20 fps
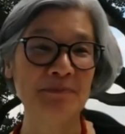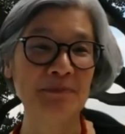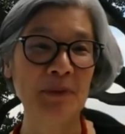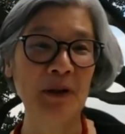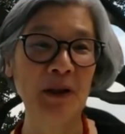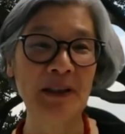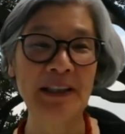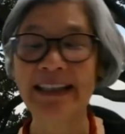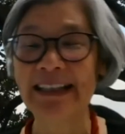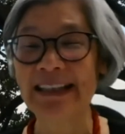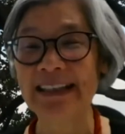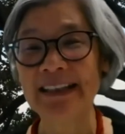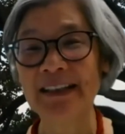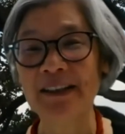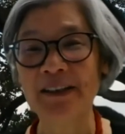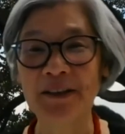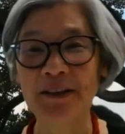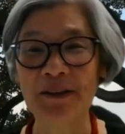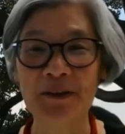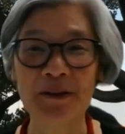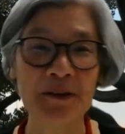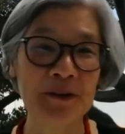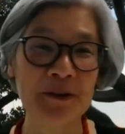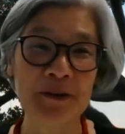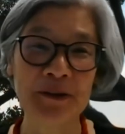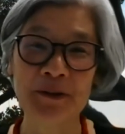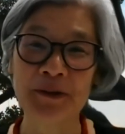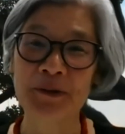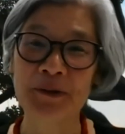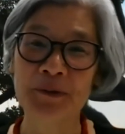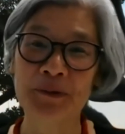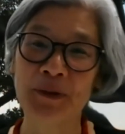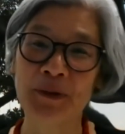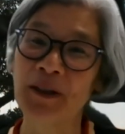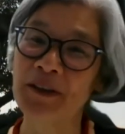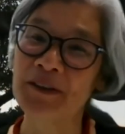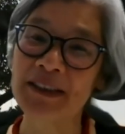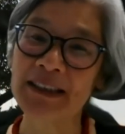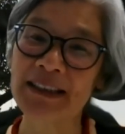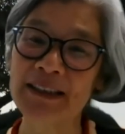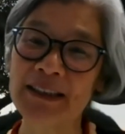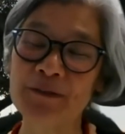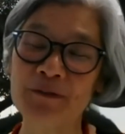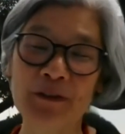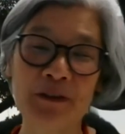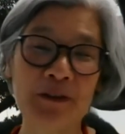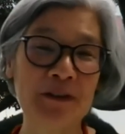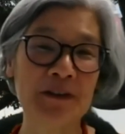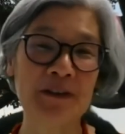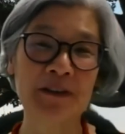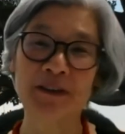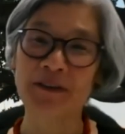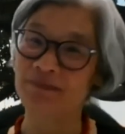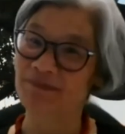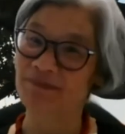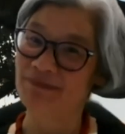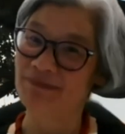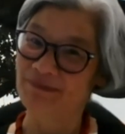Polly or Roz for